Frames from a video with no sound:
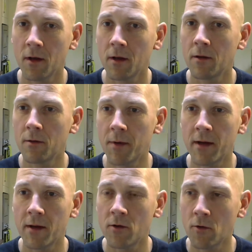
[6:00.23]
to be
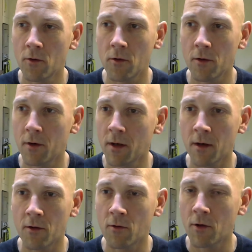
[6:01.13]
in your, your low